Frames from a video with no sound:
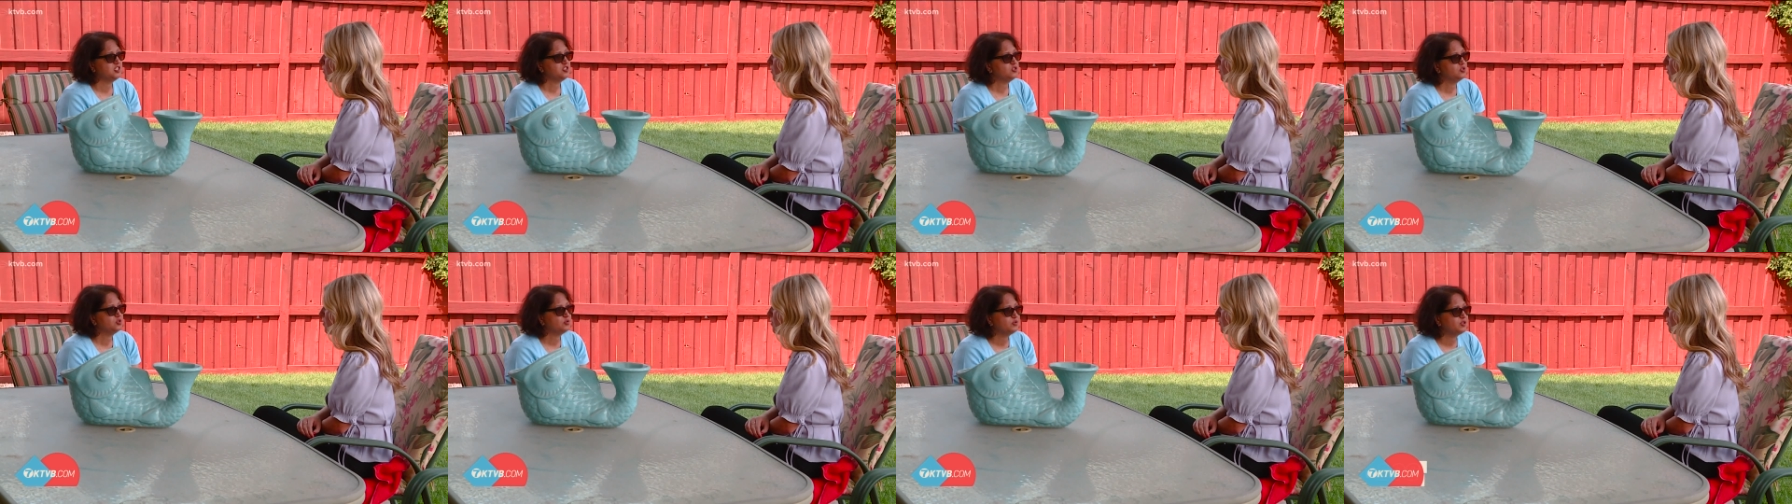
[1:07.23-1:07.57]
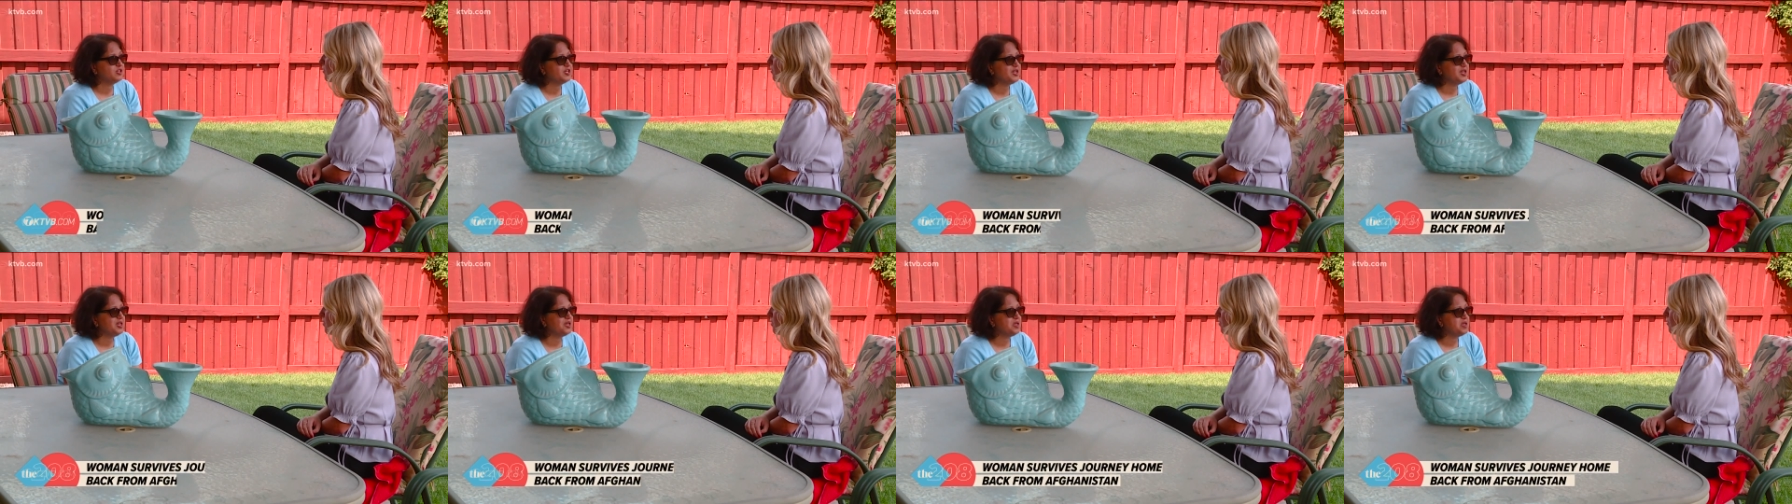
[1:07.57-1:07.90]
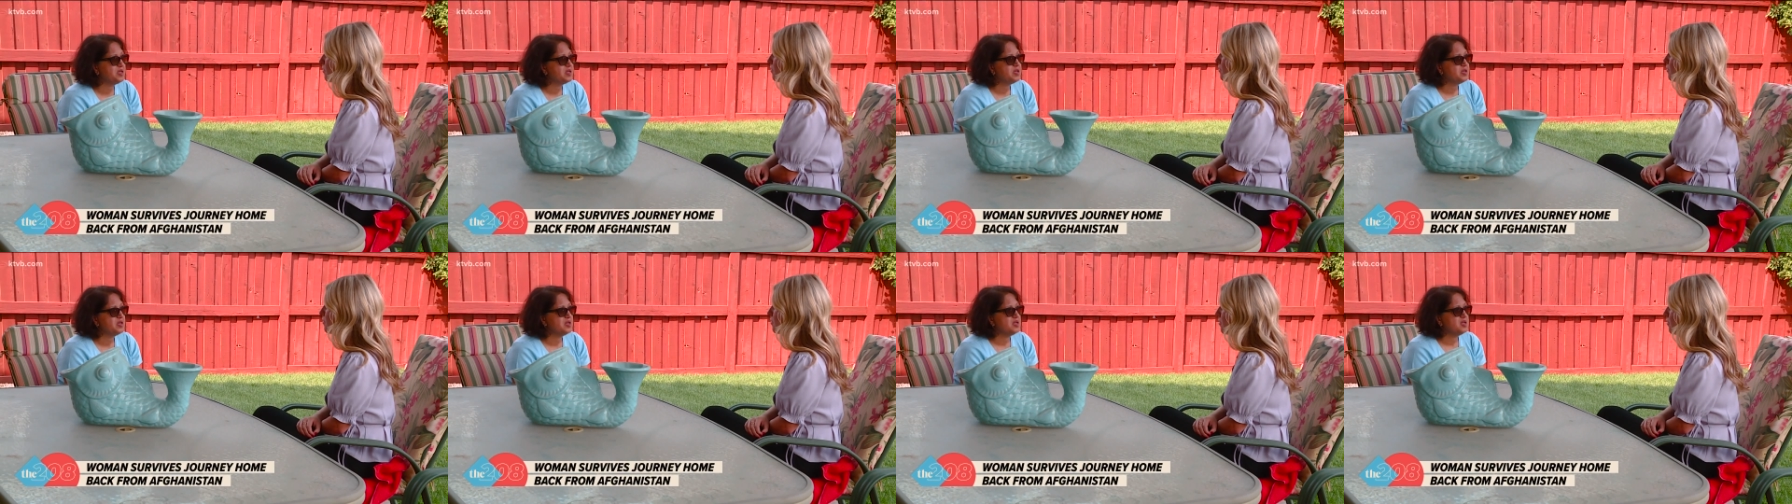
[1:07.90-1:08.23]
Ivery
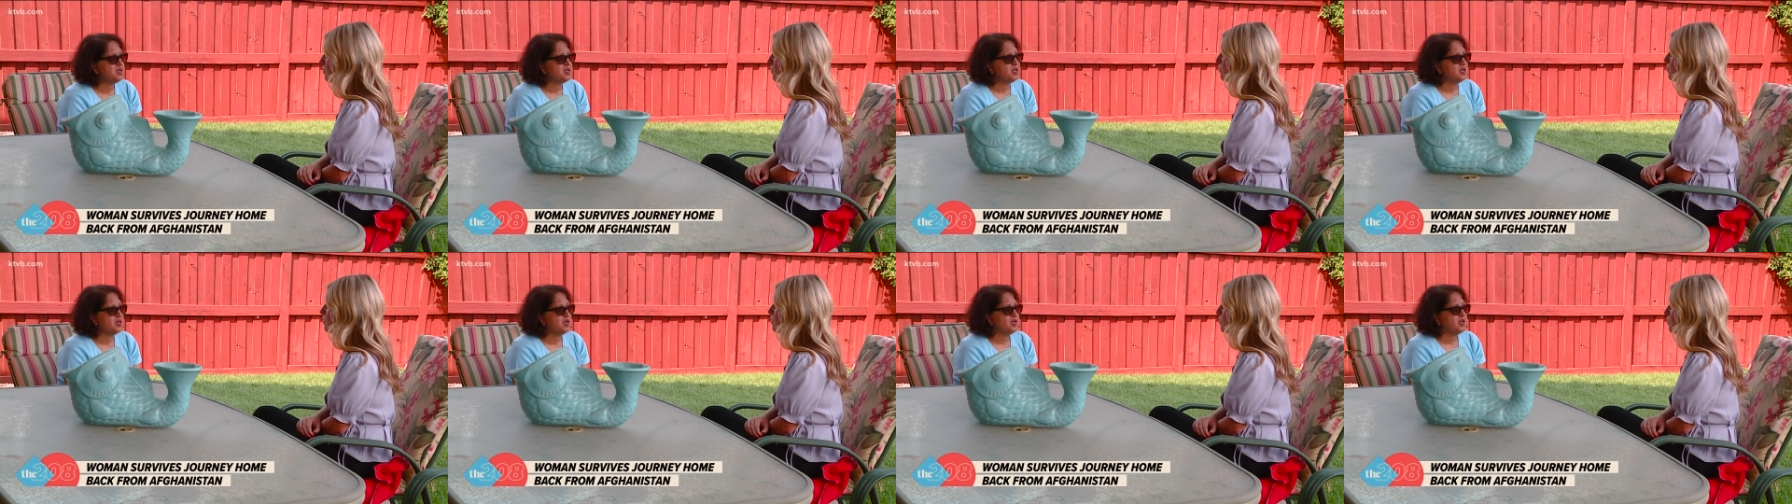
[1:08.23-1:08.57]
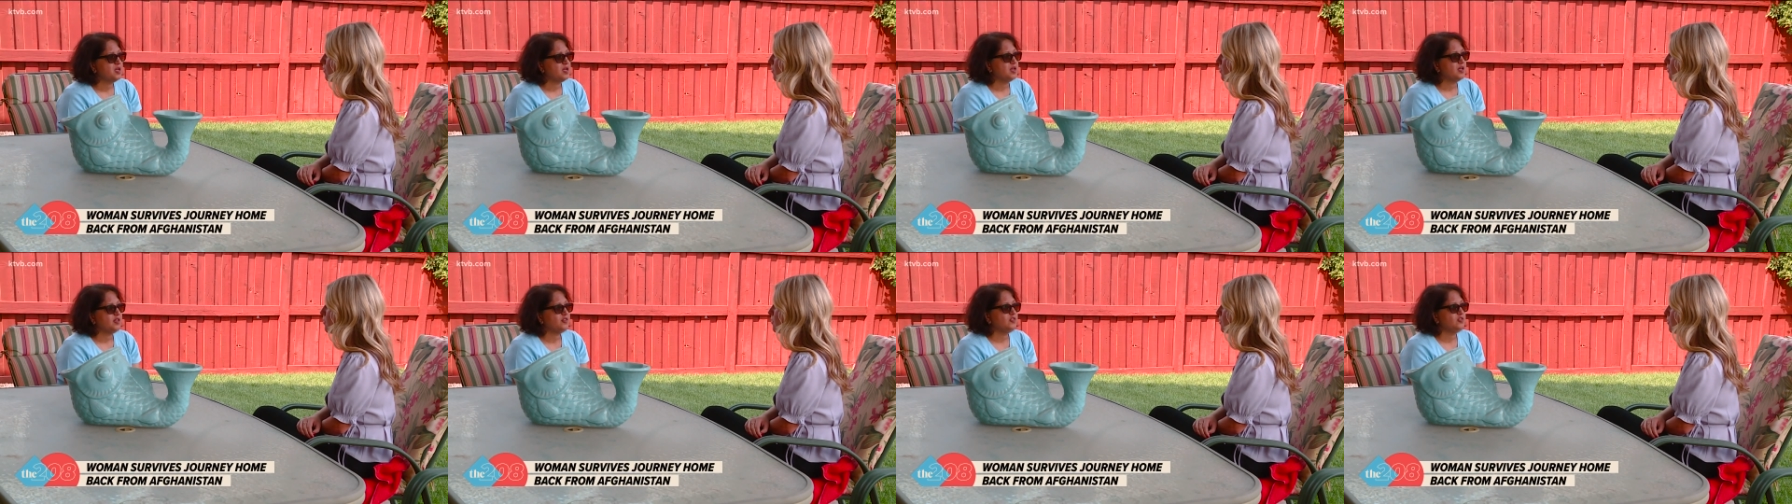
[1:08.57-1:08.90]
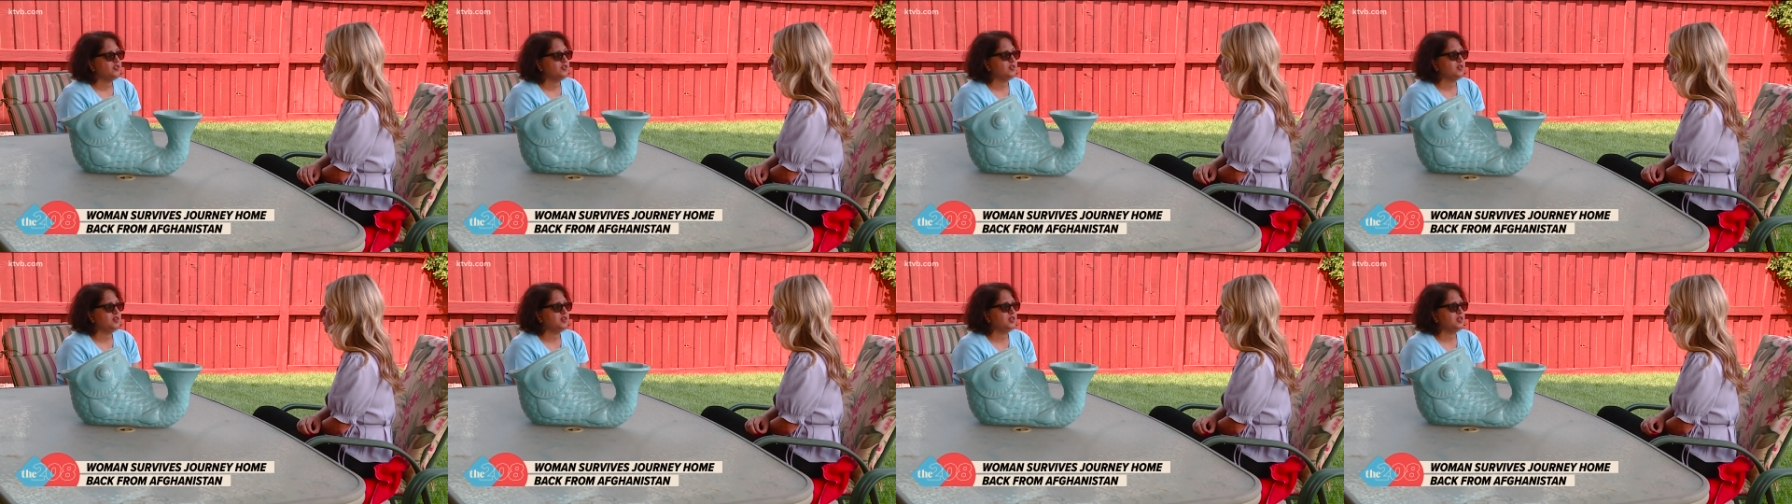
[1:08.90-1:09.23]
is a United States
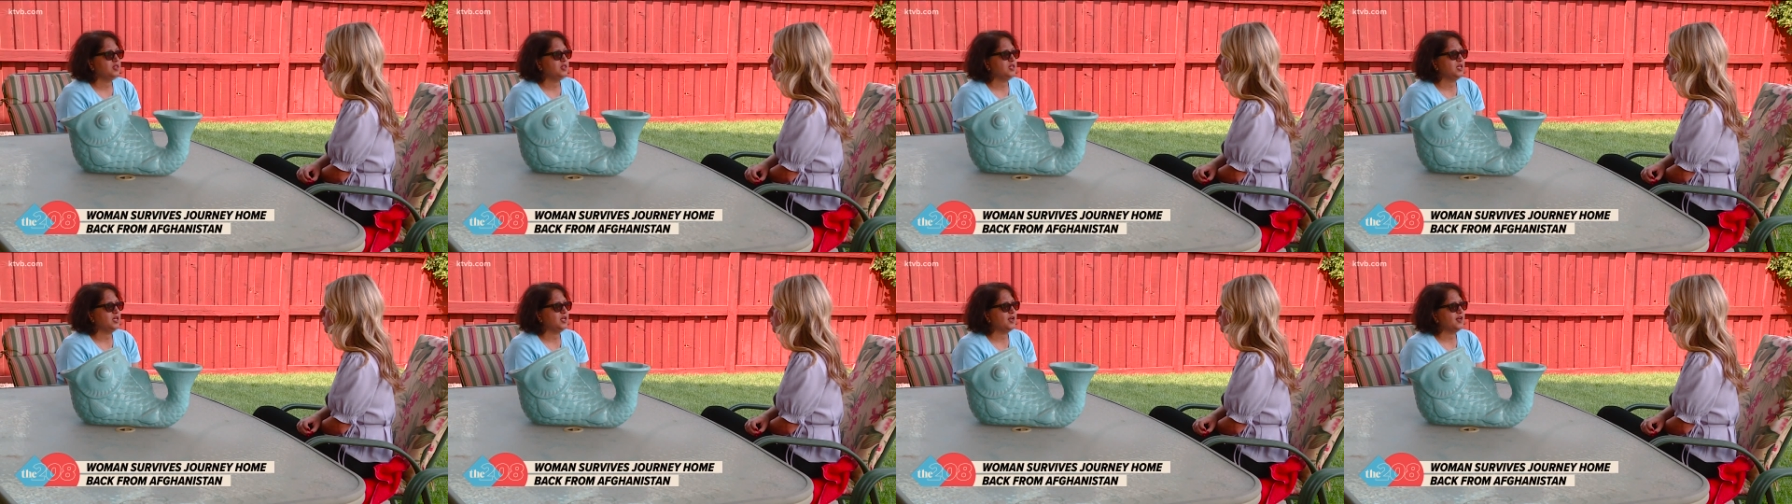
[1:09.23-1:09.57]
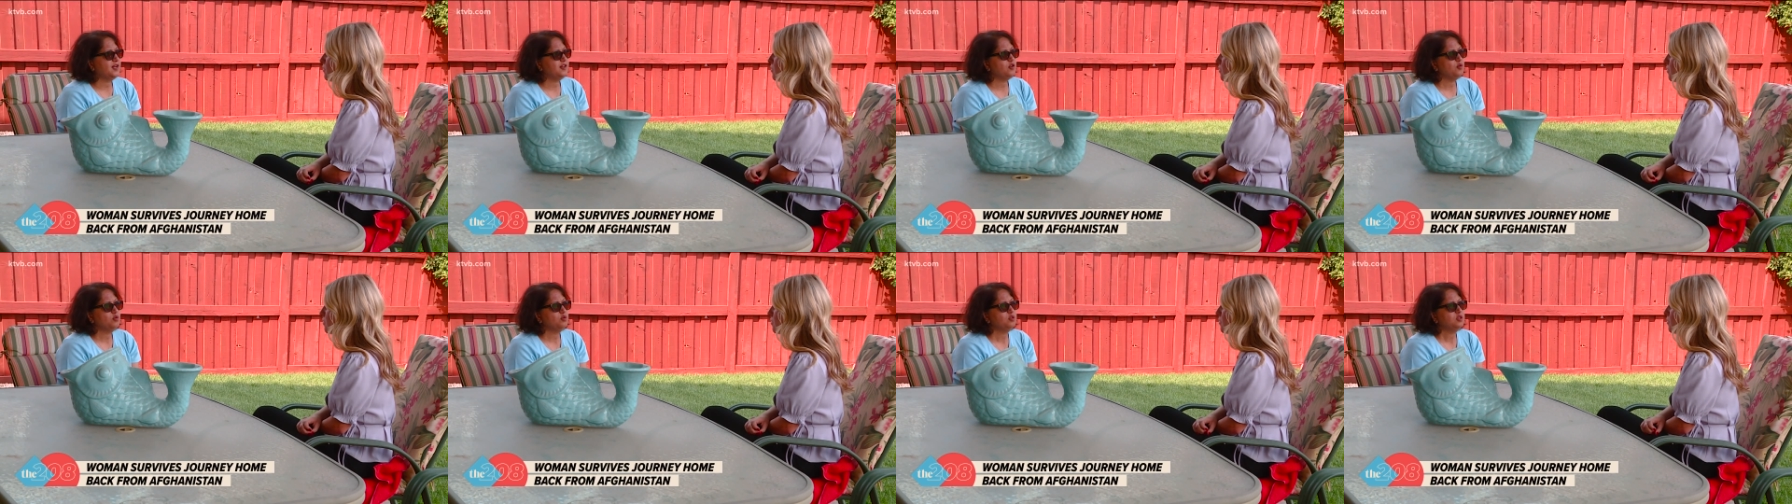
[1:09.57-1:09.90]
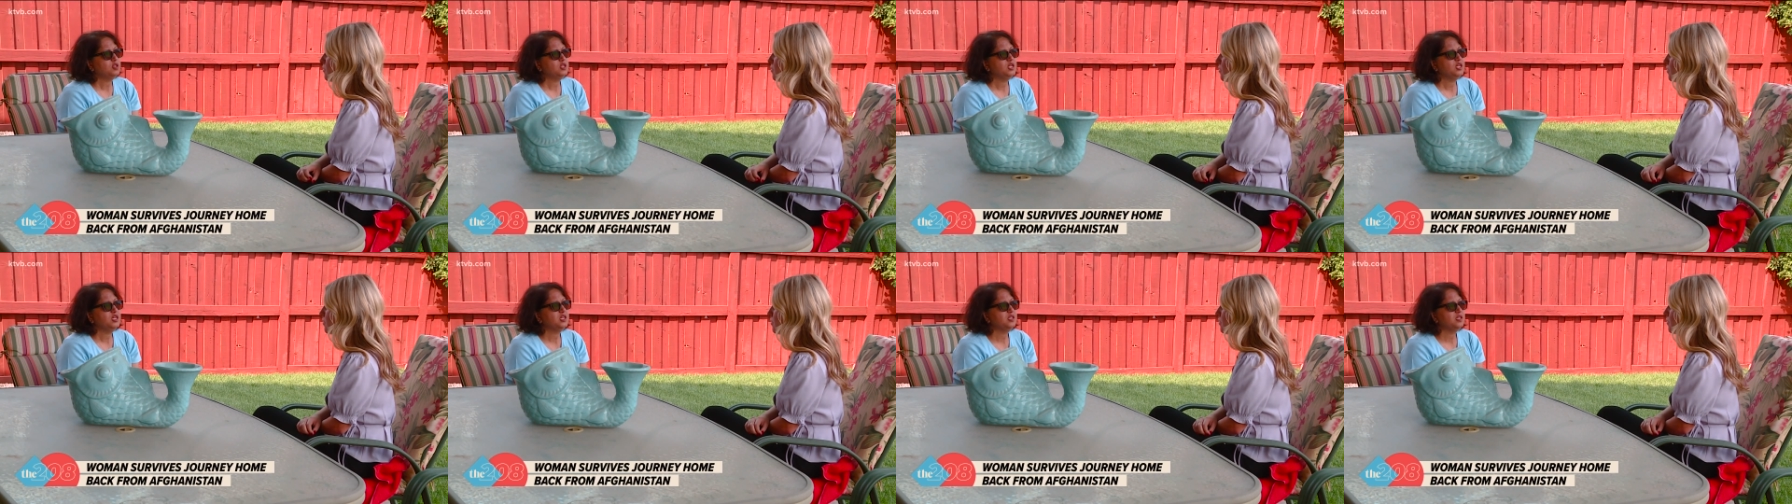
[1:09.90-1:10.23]
citizen who was
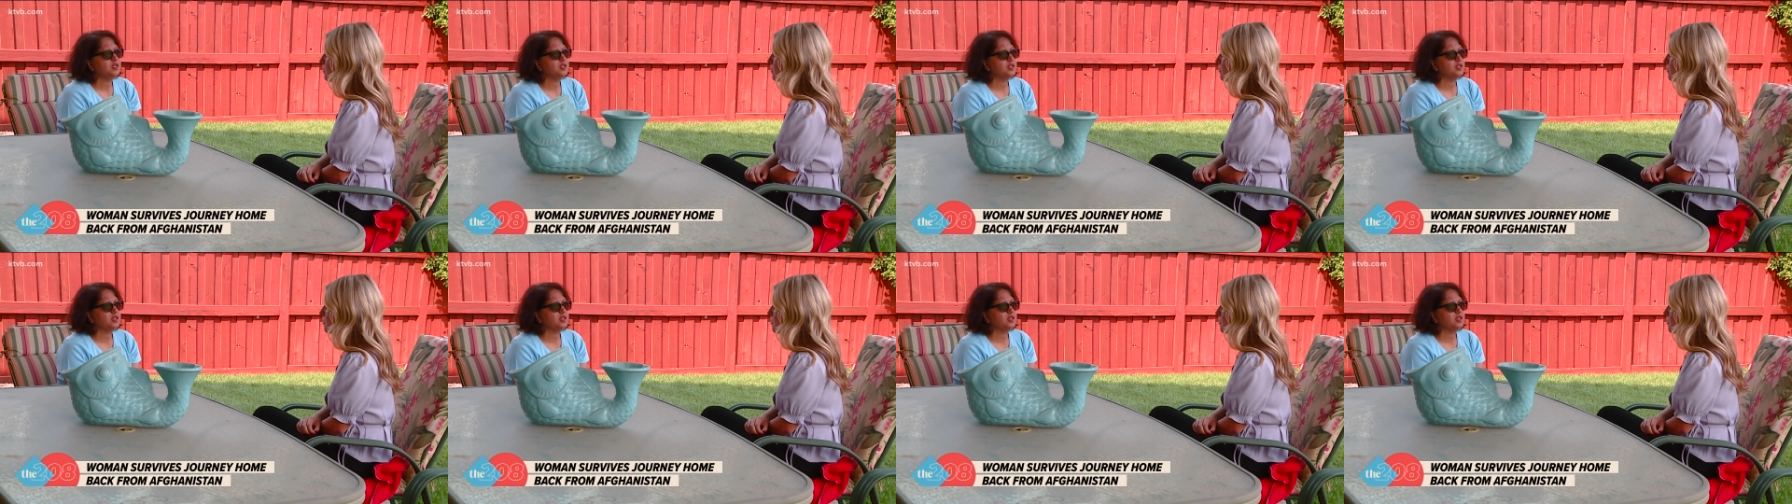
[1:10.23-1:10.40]
born in